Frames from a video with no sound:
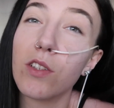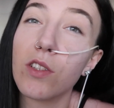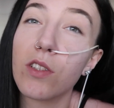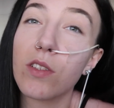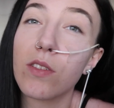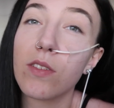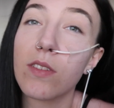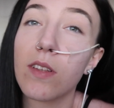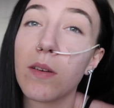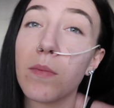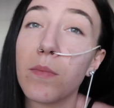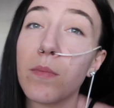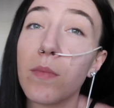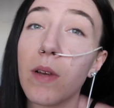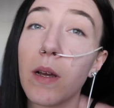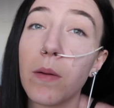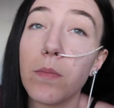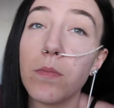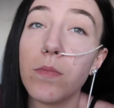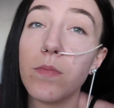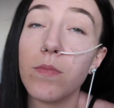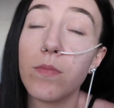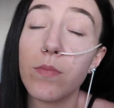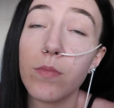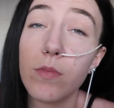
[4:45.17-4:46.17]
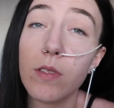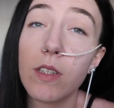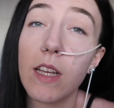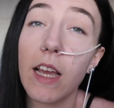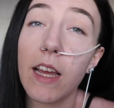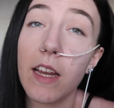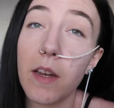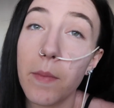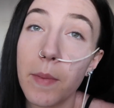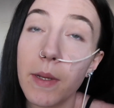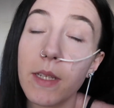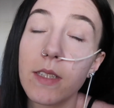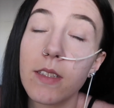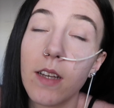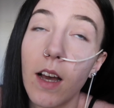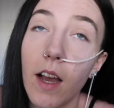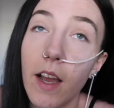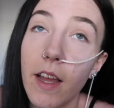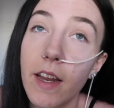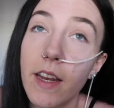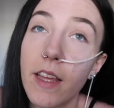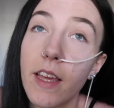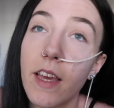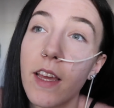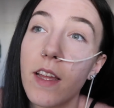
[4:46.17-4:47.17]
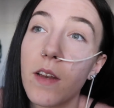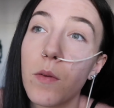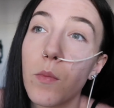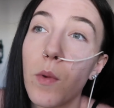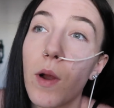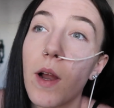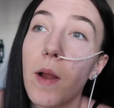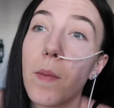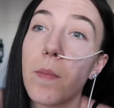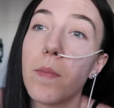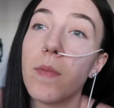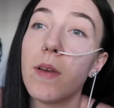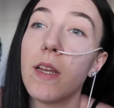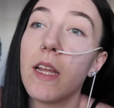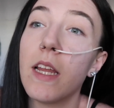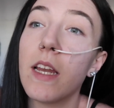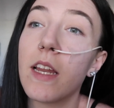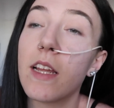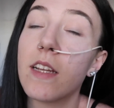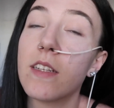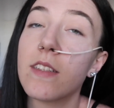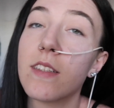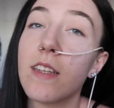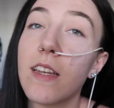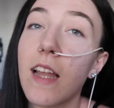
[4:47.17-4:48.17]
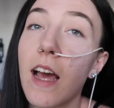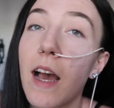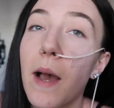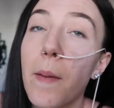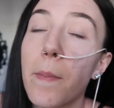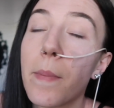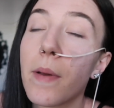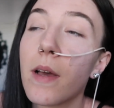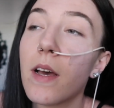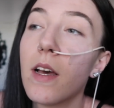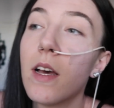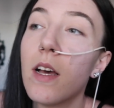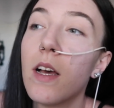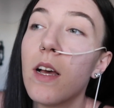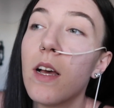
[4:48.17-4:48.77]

just because I'm getting a bit tired again, where I'm needing to nap